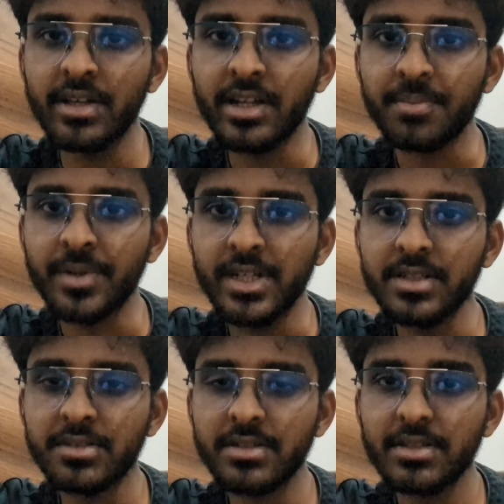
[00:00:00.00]
It
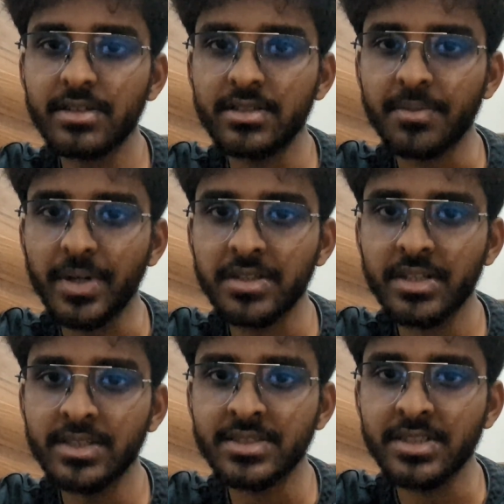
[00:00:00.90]
means the
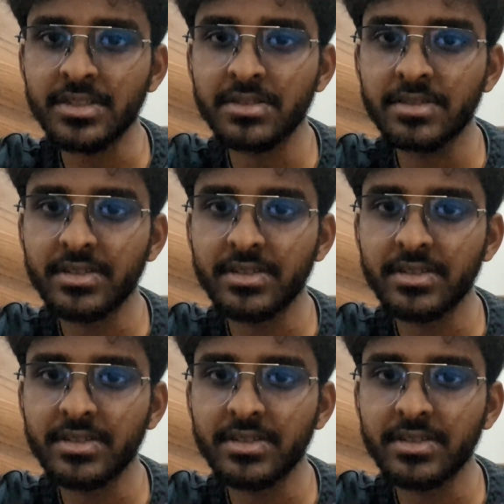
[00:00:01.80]
message is